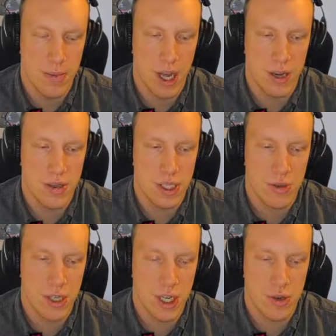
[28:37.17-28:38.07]
My
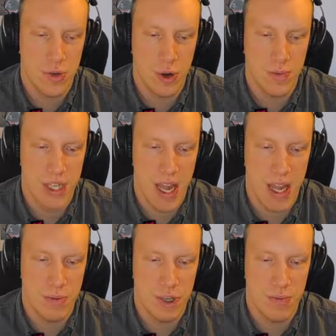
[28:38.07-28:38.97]
associate groups
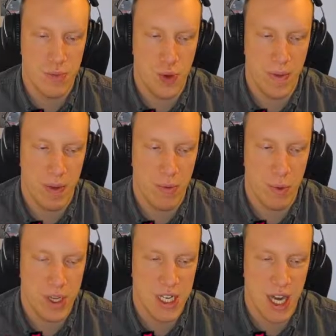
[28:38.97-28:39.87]
aim to improve
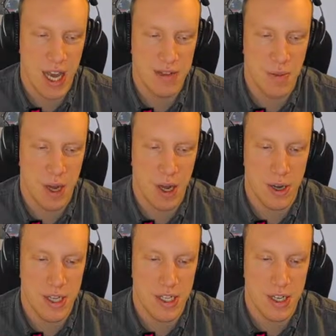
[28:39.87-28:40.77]
everyone's lives by
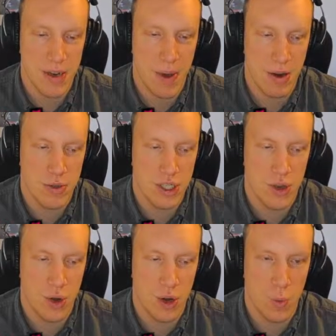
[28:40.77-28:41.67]
harnessing the power
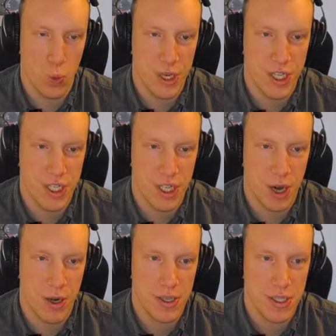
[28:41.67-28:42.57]
stored in wishing
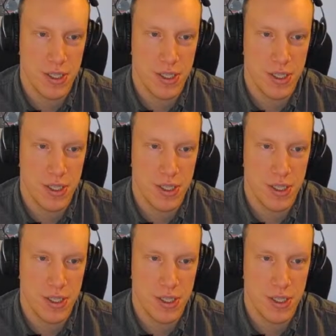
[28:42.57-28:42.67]
stars.